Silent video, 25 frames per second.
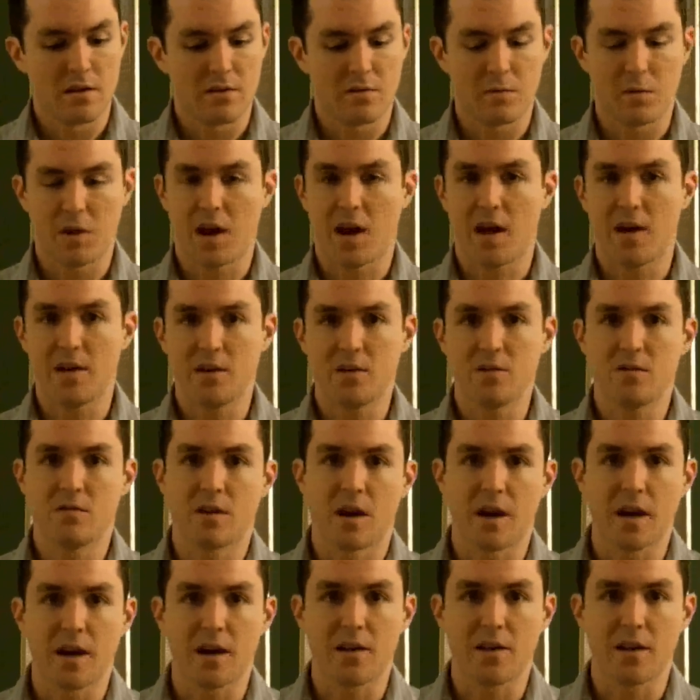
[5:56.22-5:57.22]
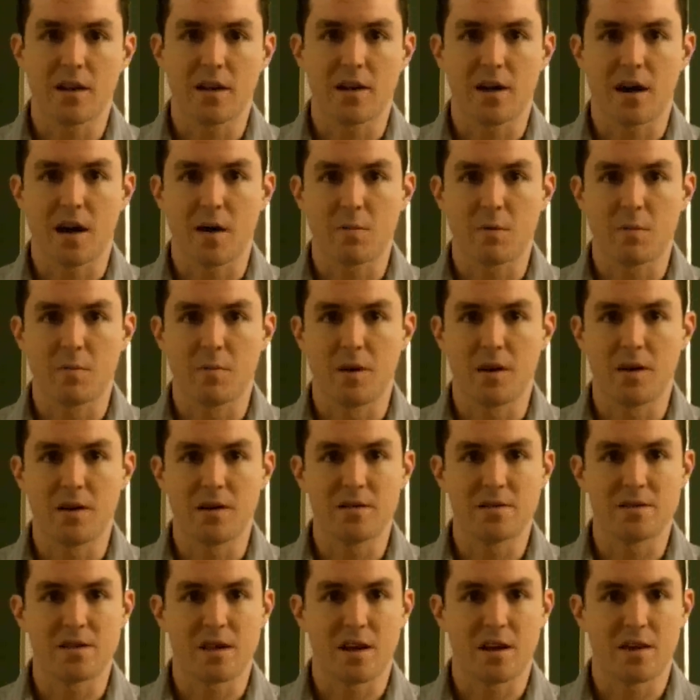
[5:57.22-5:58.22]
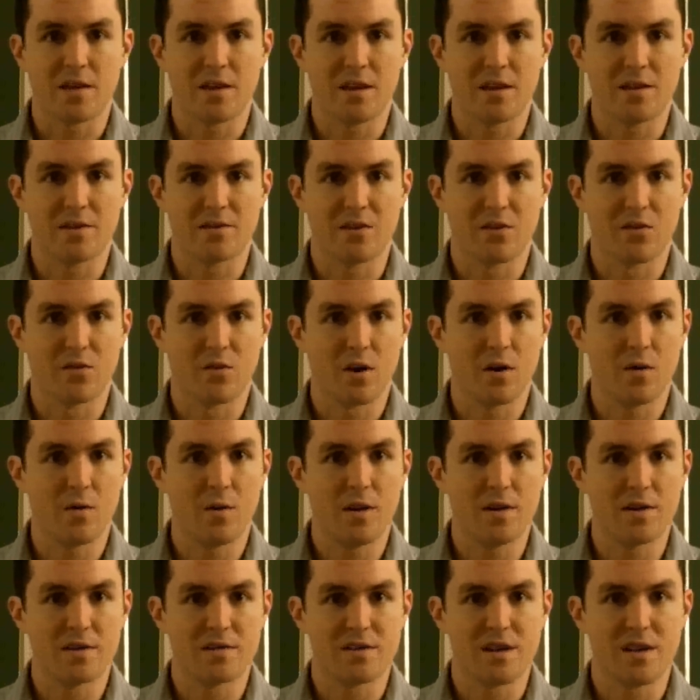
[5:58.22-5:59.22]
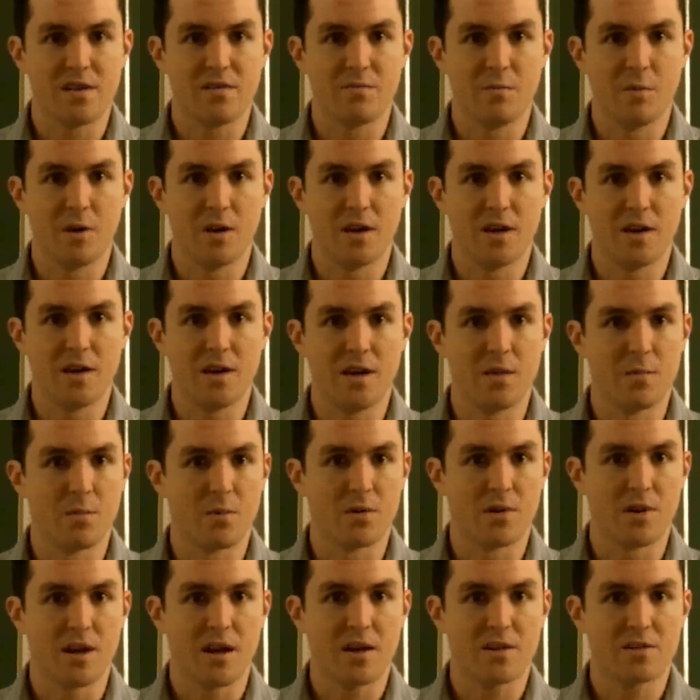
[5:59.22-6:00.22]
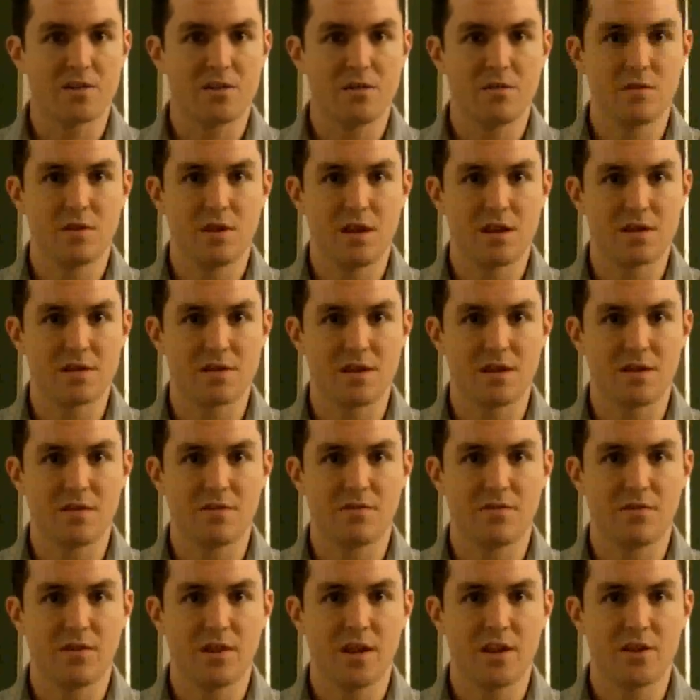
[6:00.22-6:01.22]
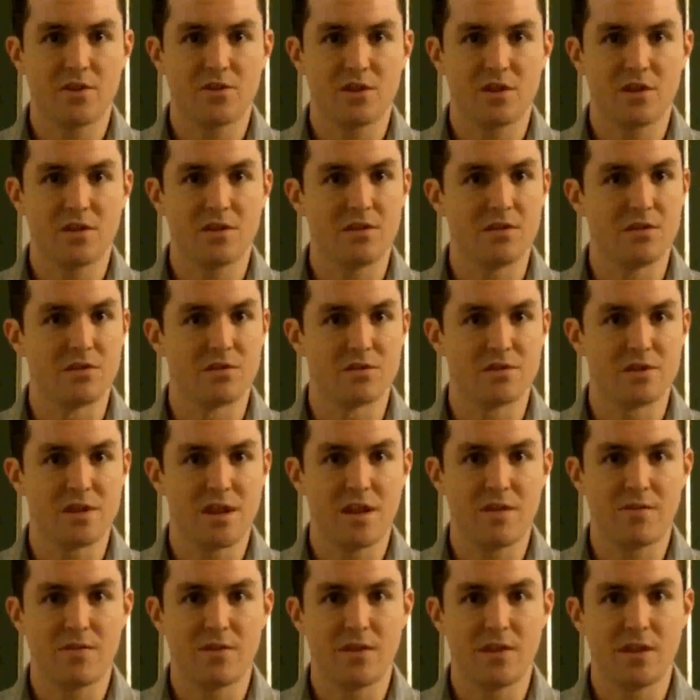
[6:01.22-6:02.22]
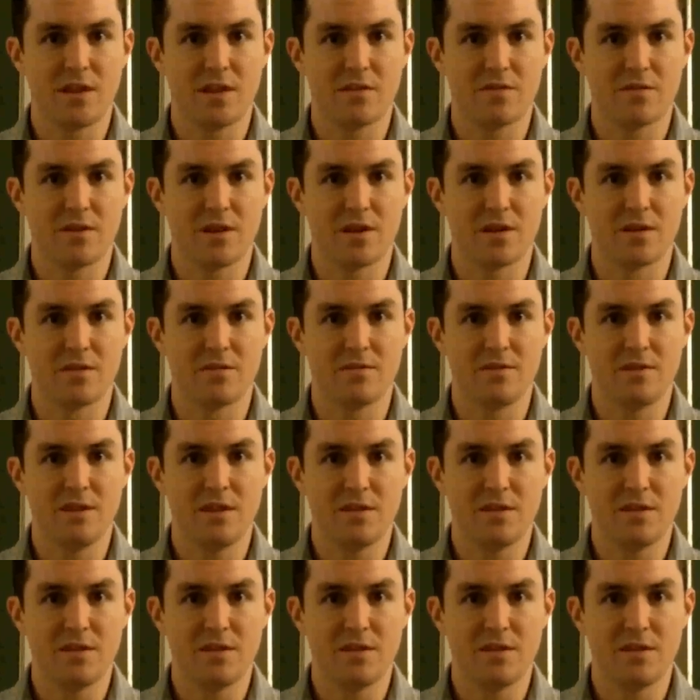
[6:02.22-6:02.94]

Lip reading: something I do, I collect copper pennies. I think it's a great way to save money. It protects you against inflation. You're safe in the event of